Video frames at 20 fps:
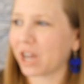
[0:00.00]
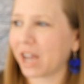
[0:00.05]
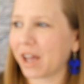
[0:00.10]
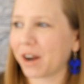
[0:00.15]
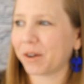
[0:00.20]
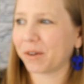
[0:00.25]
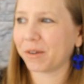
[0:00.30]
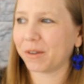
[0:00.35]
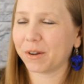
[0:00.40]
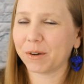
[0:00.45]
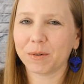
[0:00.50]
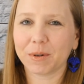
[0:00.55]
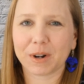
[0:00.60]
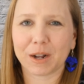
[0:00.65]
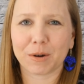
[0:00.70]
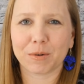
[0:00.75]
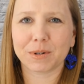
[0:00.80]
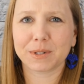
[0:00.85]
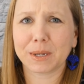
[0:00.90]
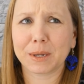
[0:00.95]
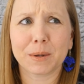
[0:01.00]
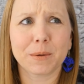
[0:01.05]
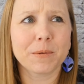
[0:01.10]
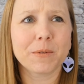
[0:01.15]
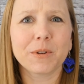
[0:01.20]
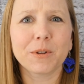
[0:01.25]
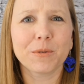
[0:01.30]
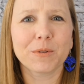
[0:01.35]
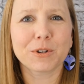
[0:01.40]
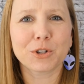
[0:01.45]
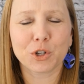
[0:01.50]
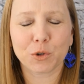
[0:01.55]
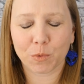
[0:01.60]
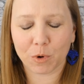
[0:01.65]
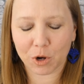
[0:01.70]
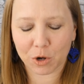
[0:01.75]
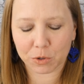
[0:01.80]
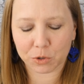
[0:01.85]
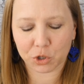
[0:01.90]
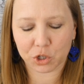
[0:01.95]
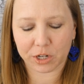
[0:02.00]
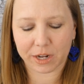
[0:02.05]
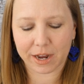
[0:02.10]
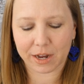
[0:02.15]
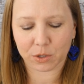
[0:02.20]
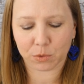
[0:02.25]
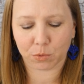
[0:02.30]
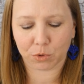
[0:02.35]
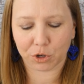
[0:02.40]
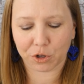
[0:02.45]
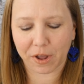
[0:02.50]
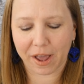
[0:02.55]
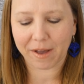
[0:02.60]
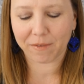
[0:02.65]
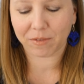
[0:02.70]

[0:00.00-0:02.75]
channel, you know what I always say, you can do what you want. And she asked, well, do you